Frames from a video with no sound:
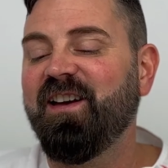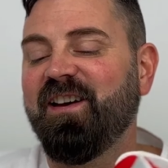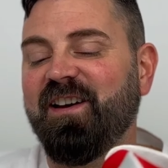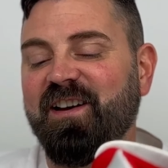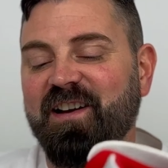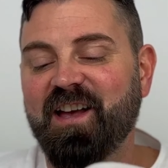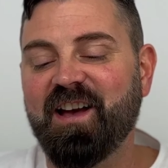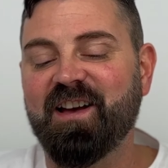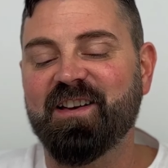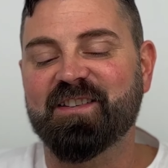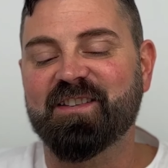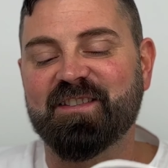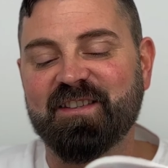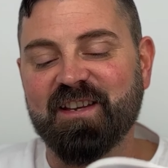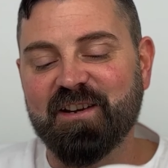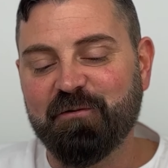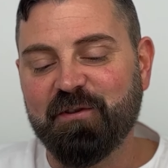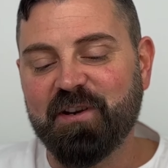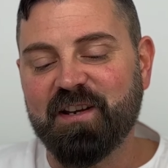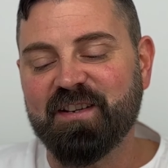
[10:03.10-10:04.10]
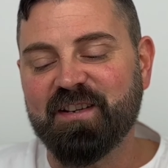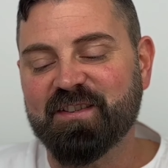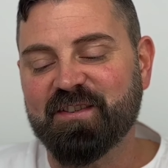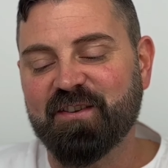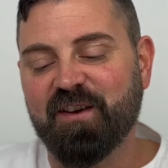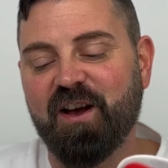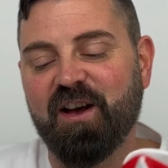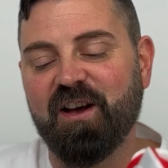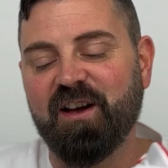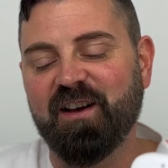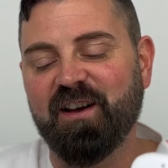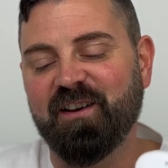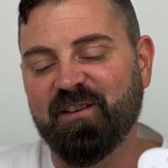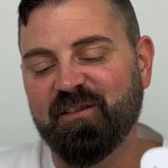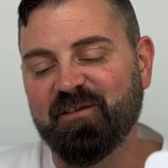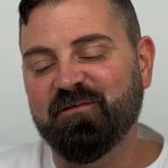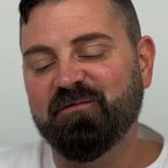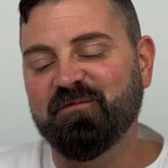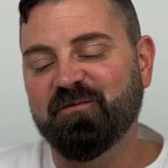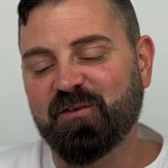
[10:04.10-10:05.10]
guys, there is
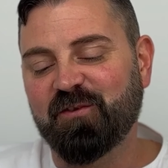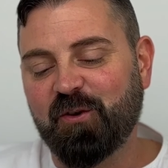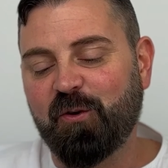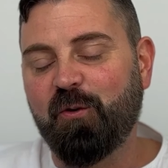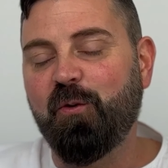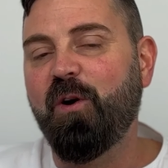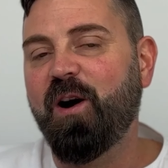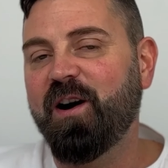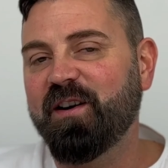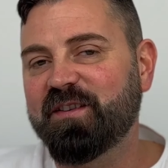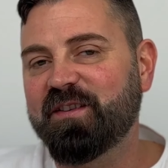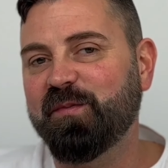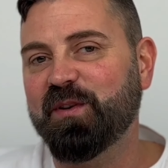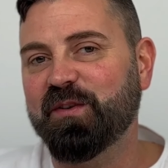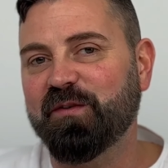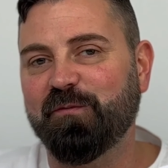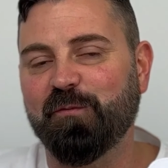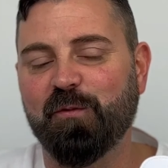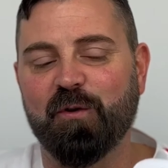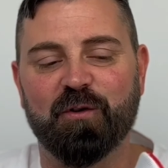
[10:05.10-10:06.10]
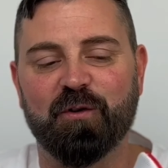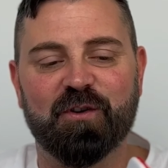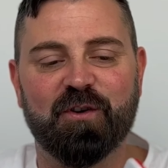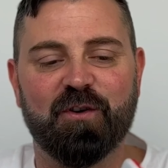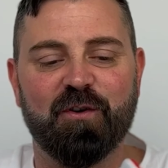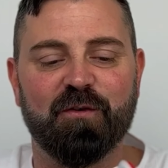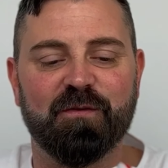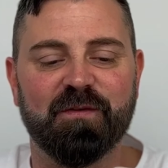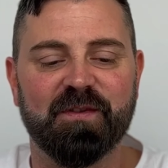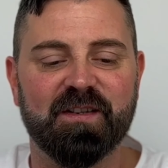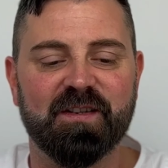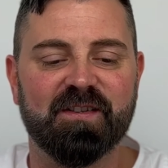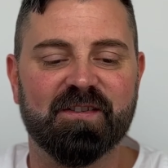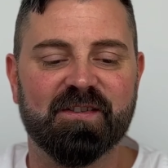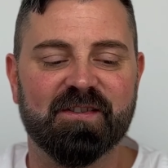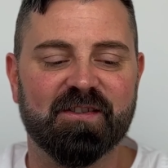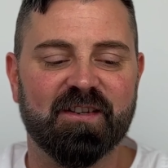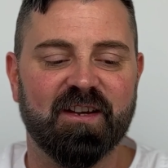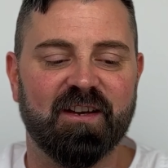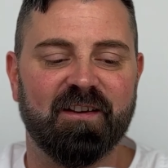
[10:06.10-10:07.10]
quite a bit of work on
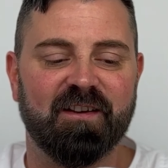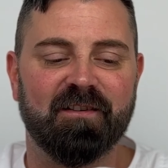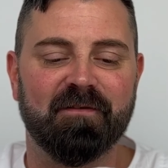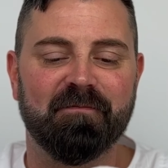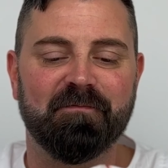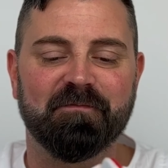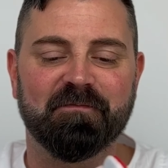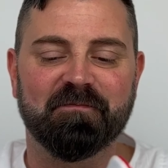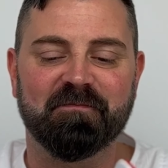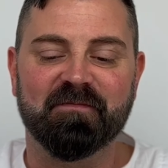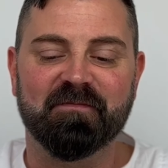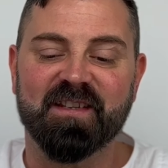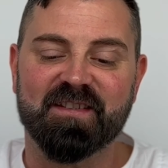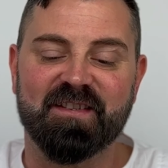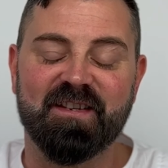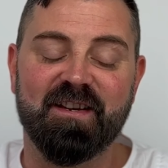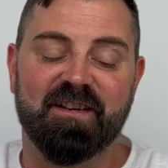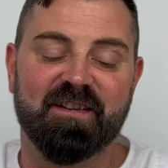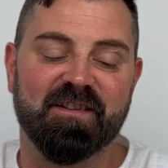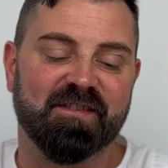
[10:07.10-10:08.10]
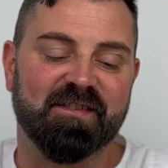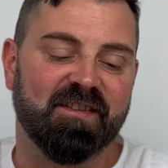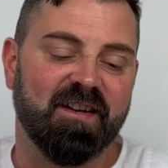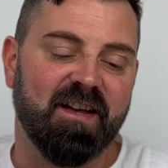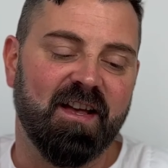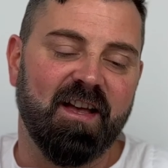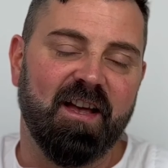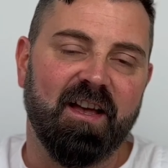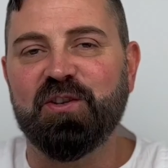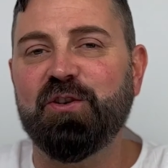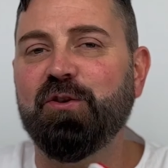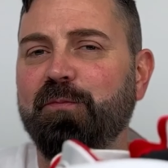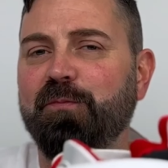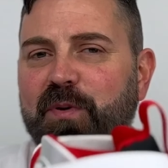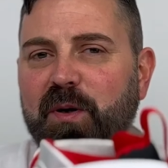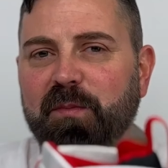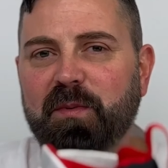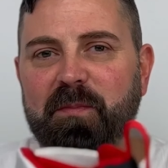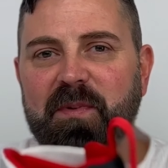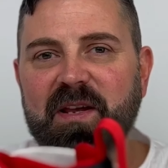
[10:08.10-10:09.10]
these sneakers. You
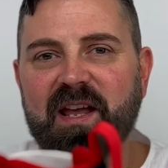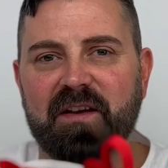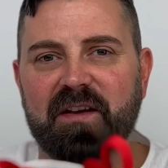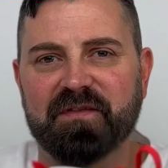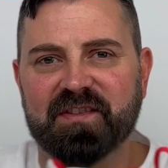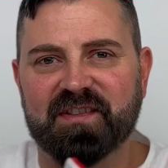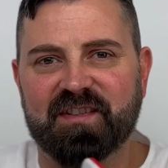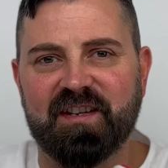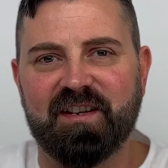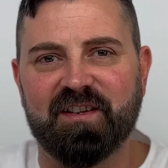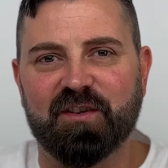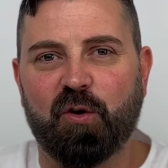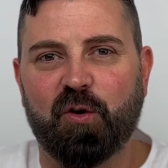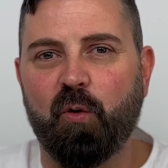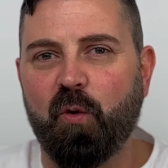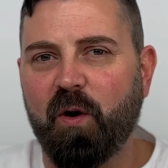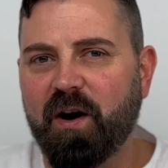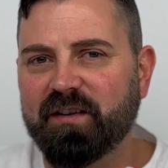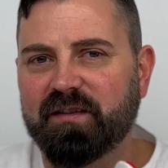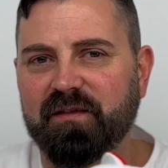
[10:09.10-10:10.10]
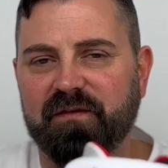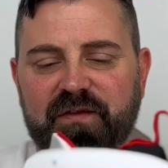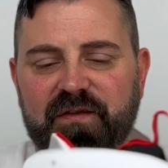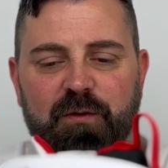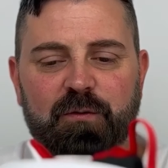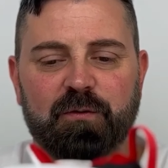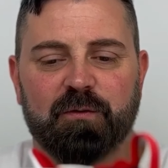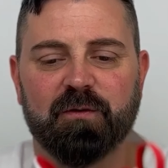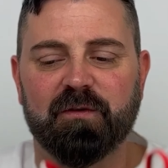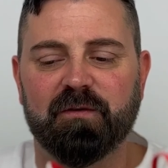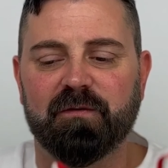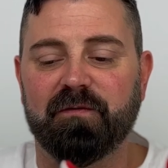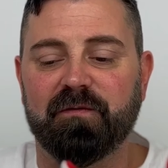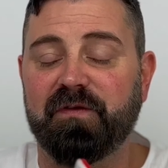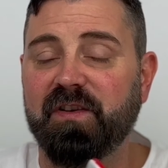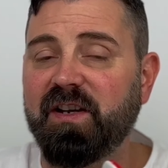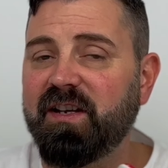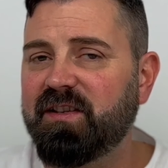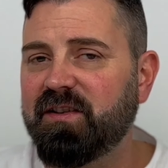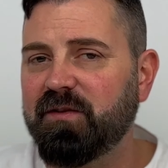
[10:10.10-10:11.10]
probably have seen quite a few
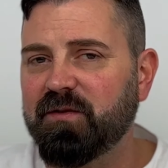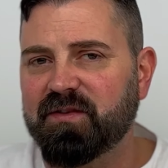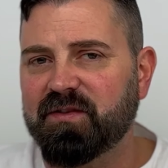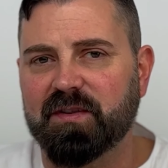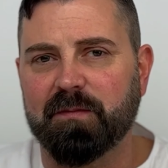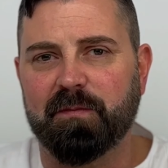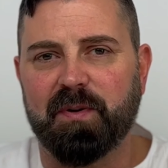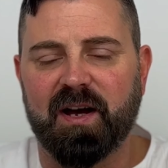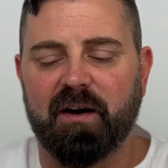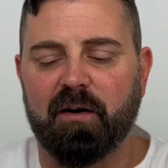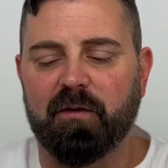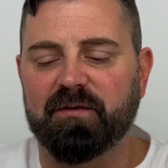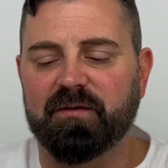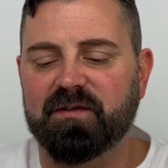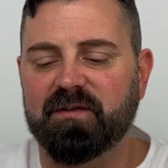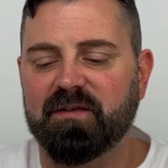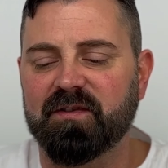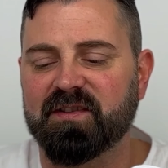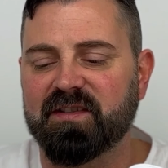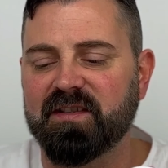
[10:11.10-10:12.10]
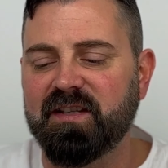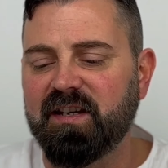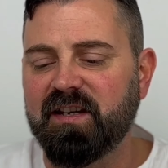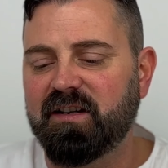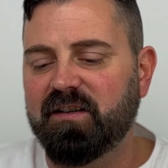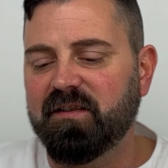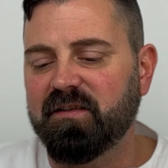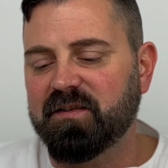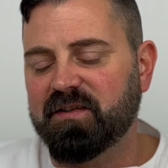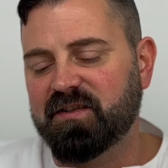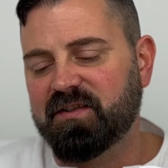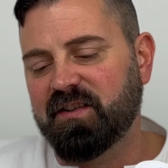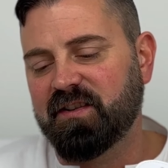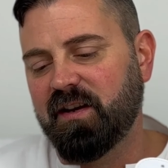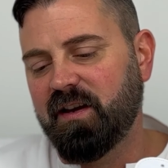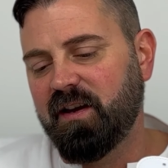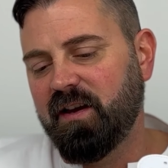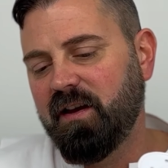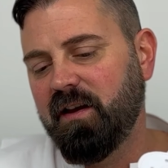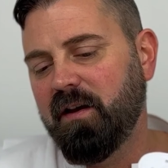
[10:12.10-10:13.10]
videos about sneakers
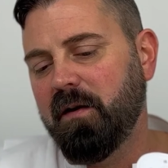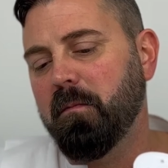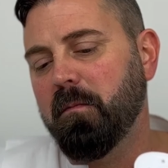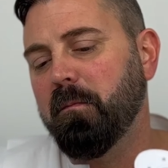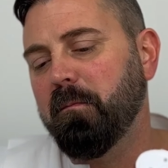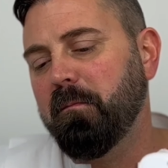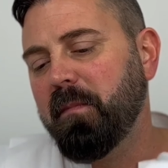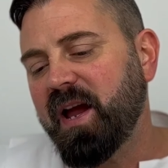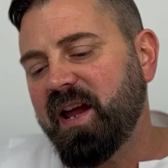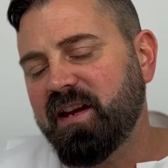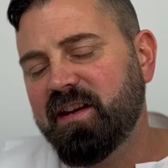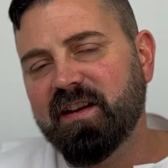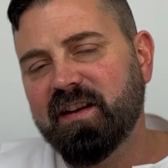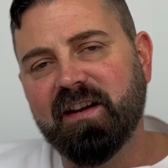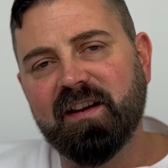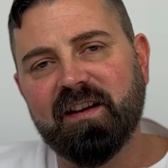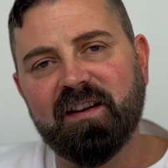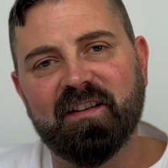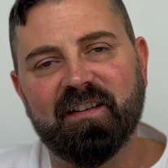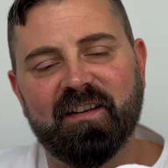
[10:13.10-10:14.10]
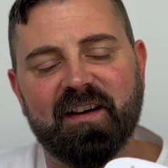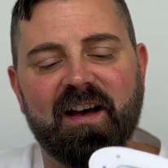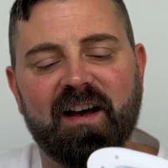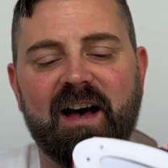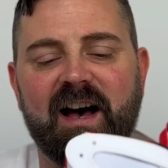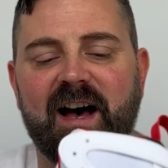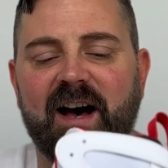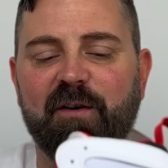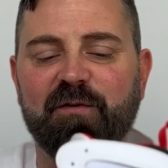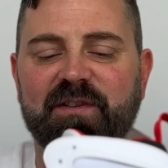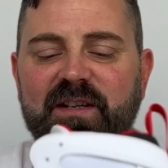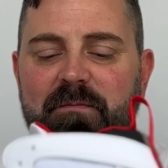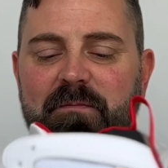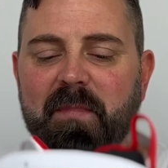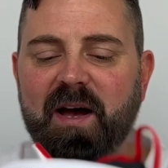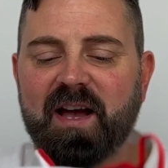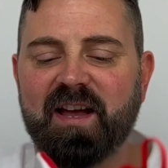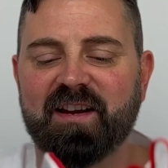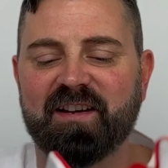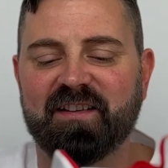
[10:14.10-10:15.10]
making, how they
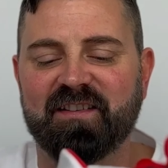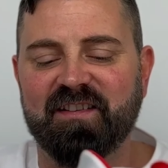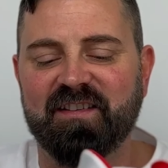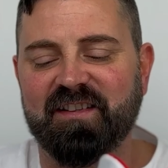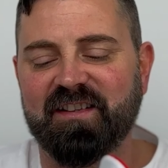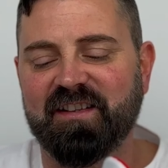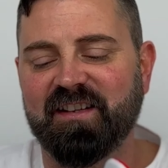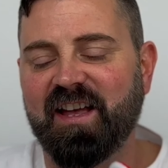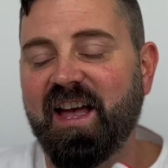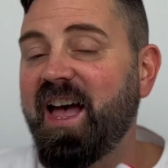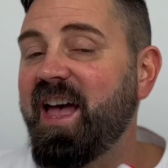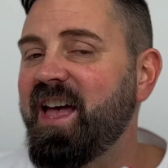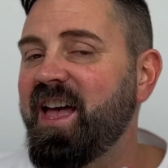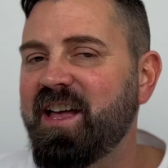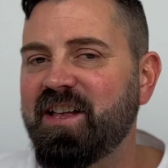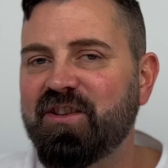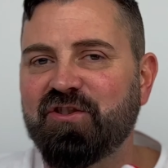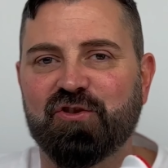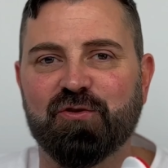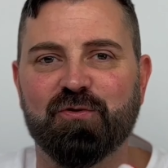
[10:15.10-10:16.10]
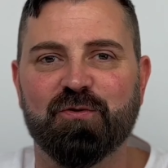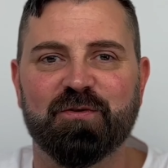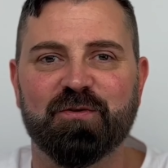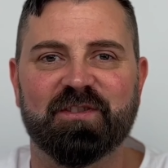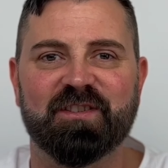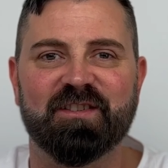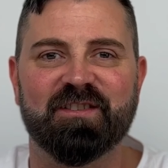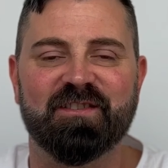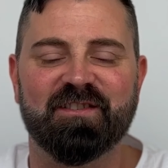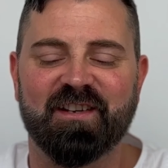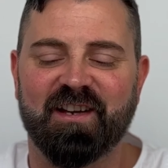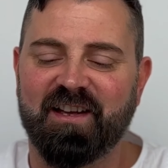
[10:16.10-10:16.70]
make the Air Jordan